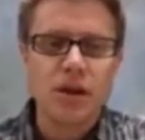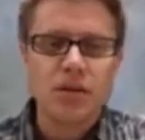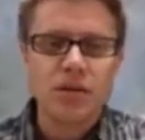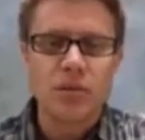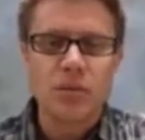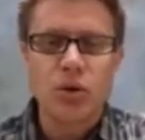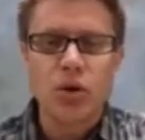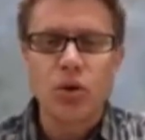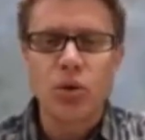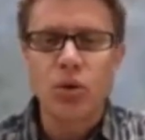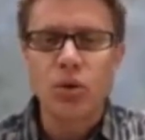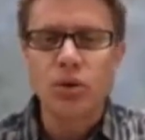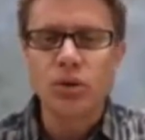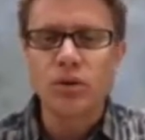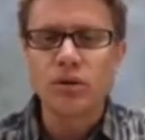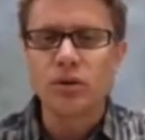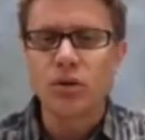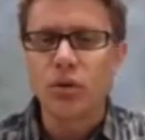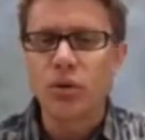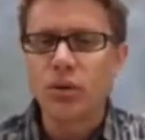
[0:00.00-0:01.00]
From
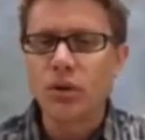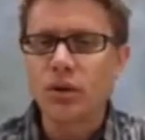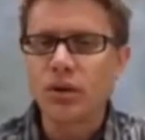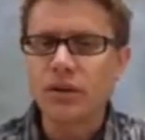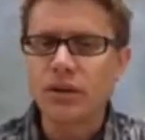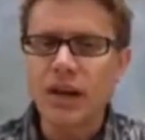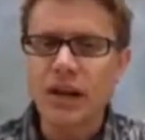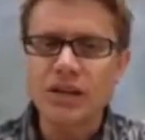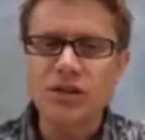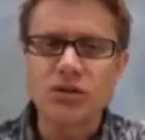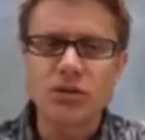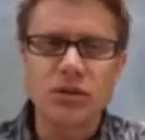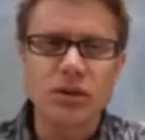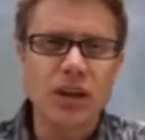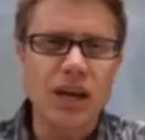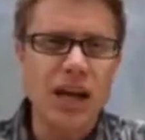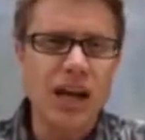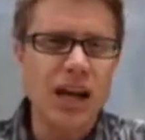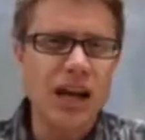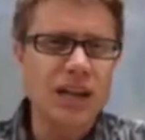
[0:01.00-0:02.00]
coal to oil, natural
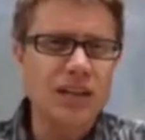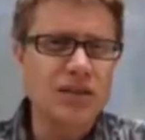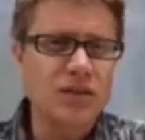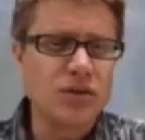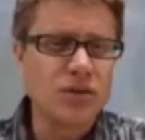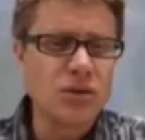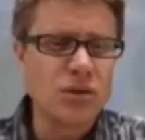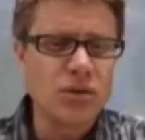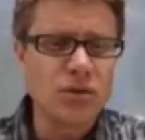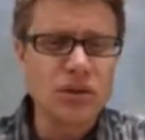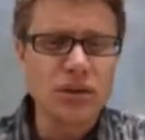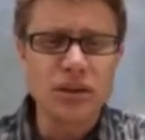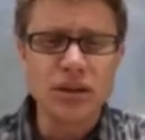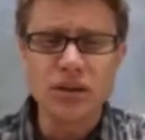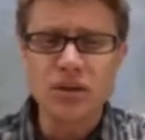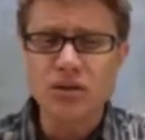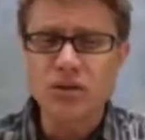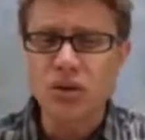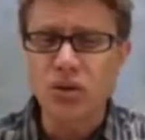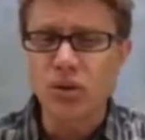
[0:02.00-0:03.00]
gas,
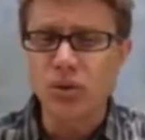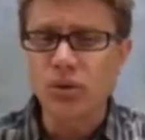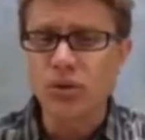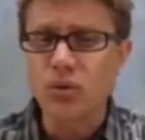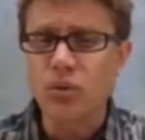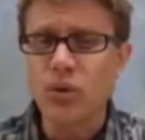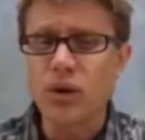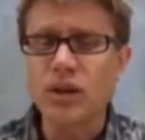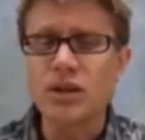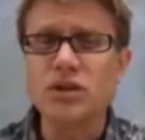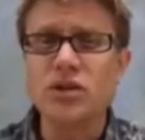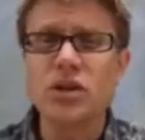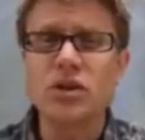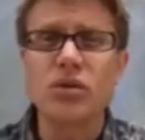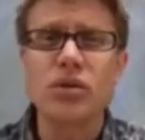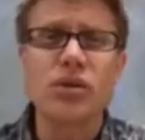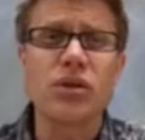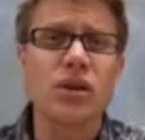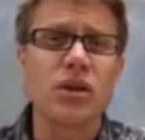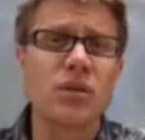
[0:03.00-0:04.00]
nuclear, solar, wind,
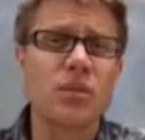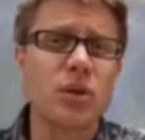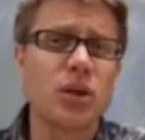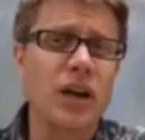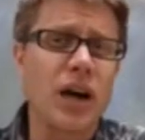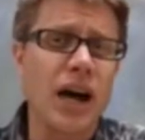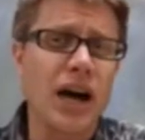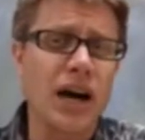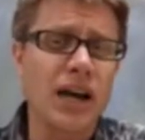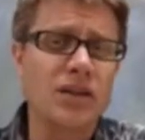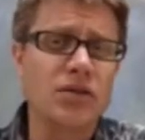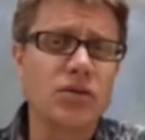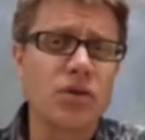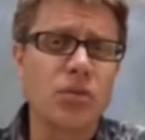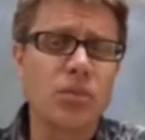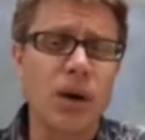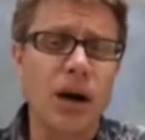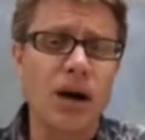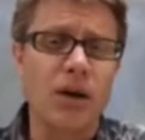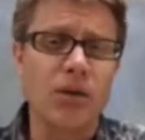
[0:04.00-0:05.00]
geothermal,
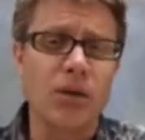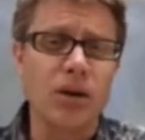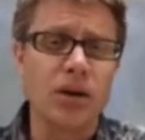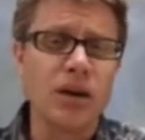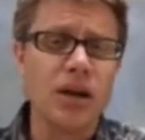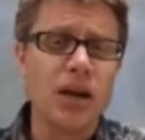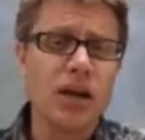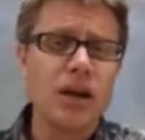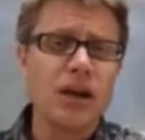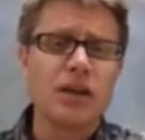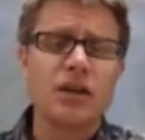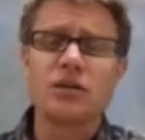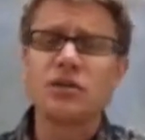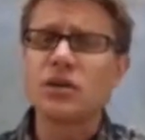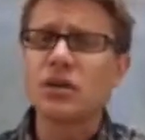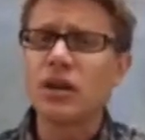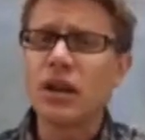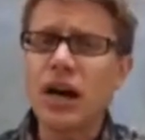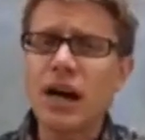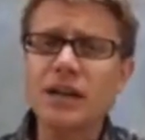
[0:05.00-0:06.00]
hydropower,
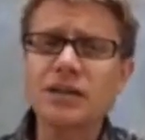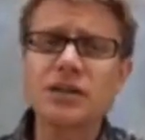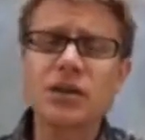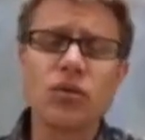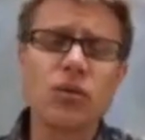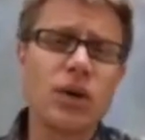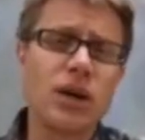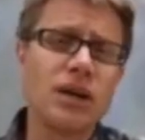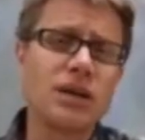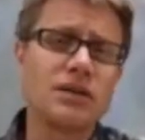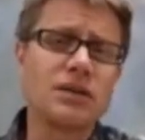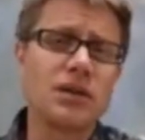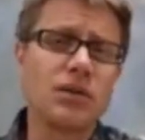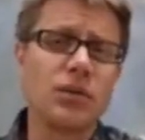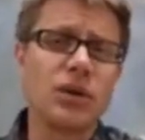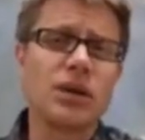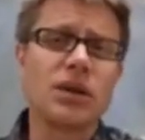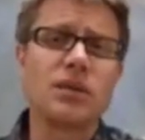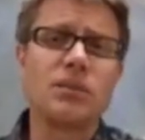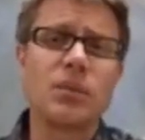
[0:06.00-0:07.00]
there's lots of ways that
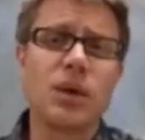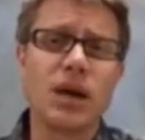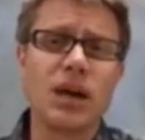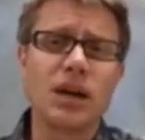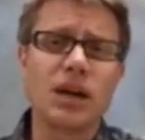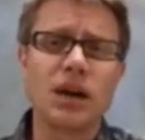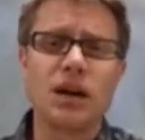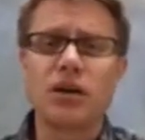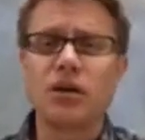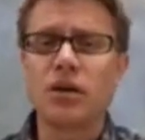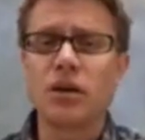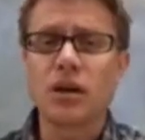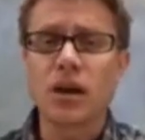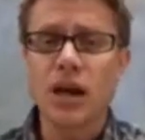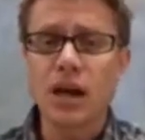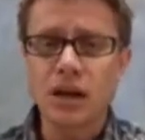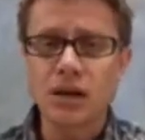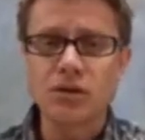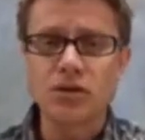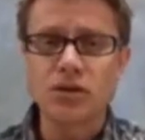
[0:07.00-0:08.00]
we can make our
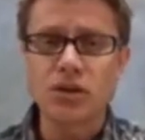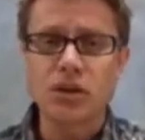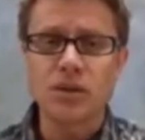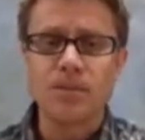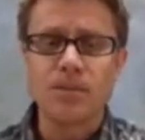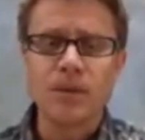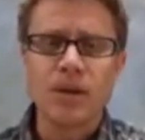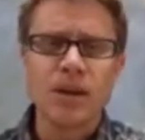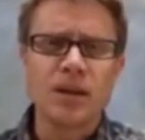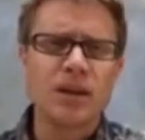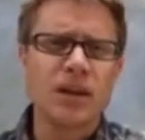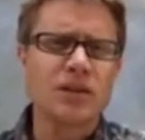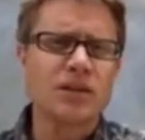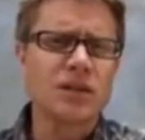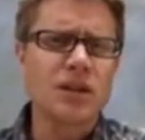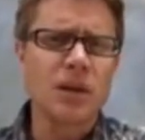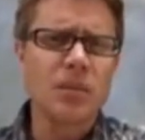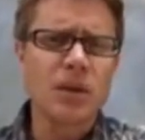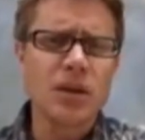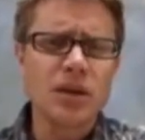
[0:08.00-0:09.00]
energy. Now,
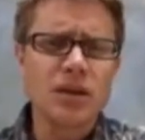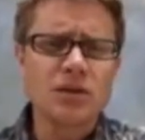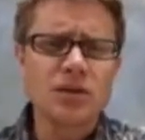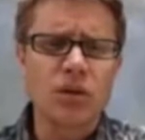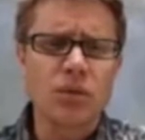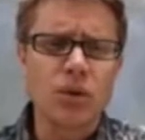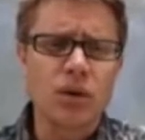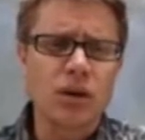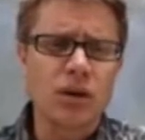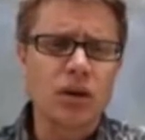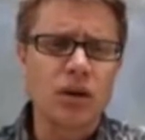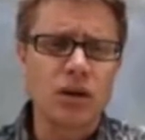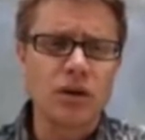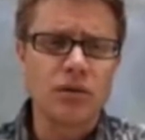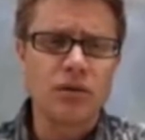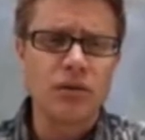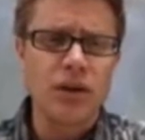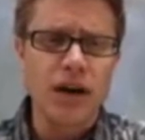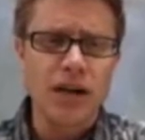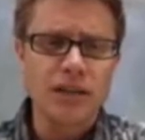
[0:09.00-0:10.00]
some of these are what are
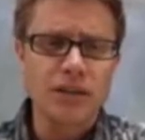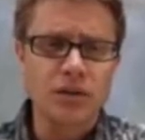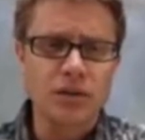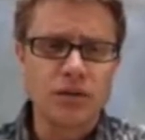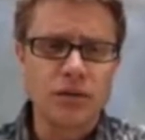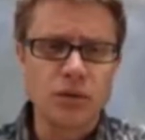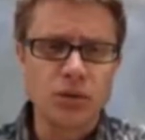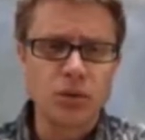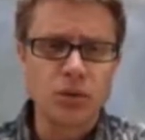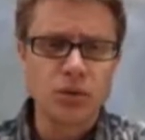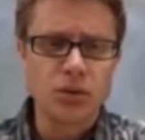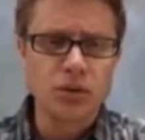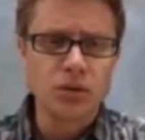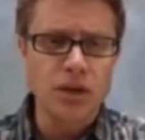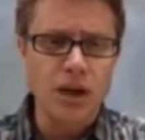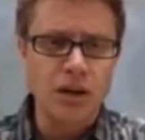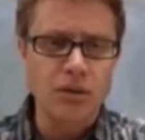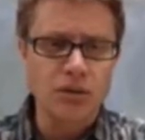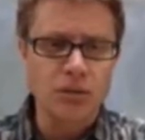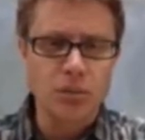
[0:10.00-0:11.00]
called fossil
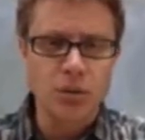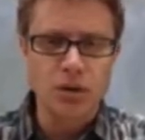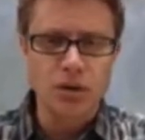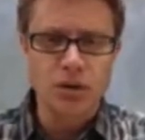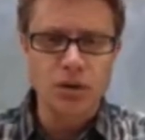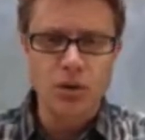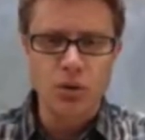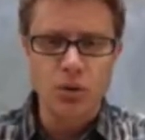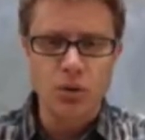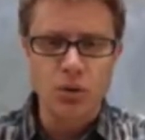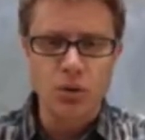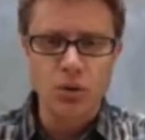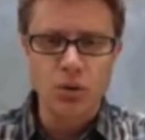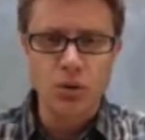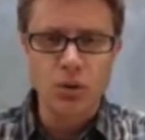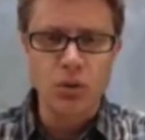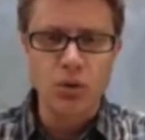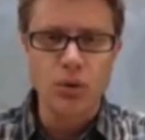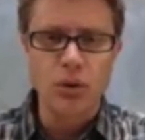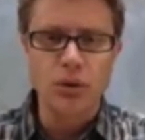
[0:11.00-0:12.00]
fuels. I would put
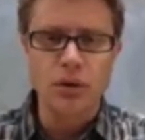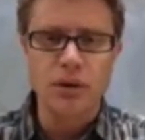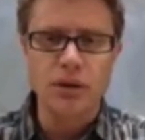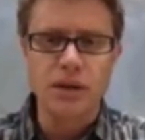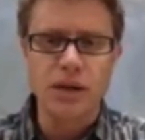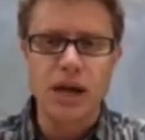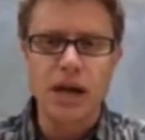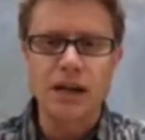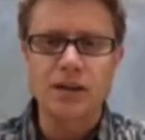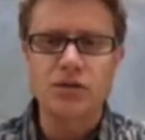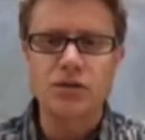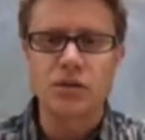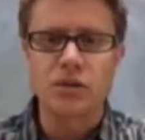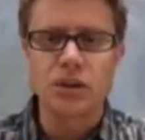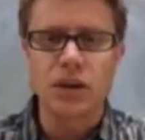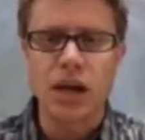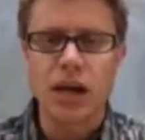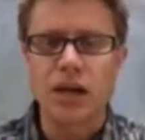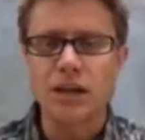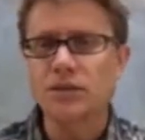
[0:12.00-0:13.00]
coal, oil, and
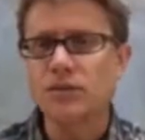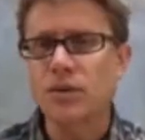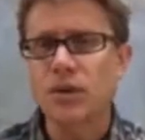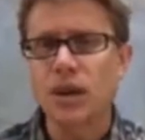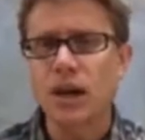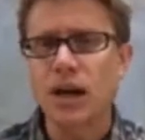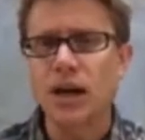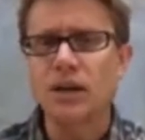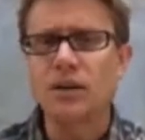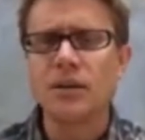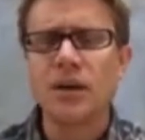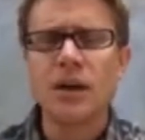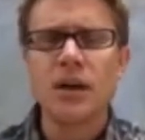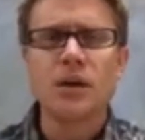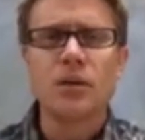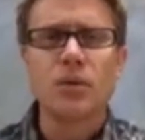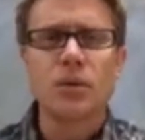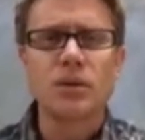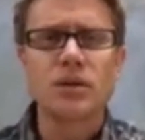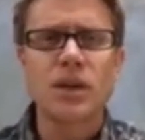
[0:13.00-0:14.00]
natural gas with that.
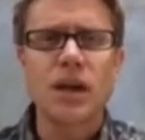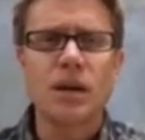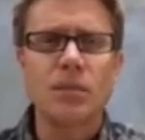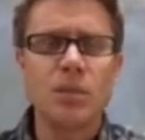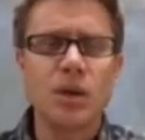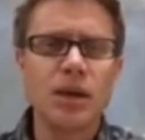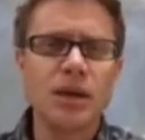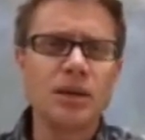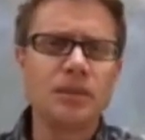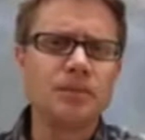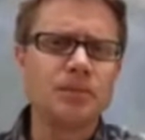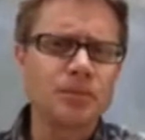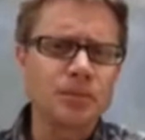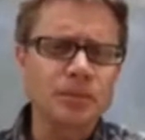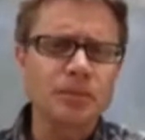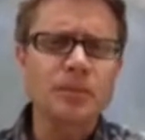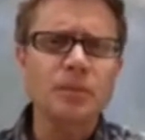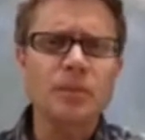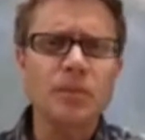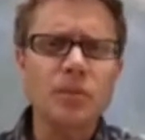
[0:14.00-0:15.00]
What does that mean?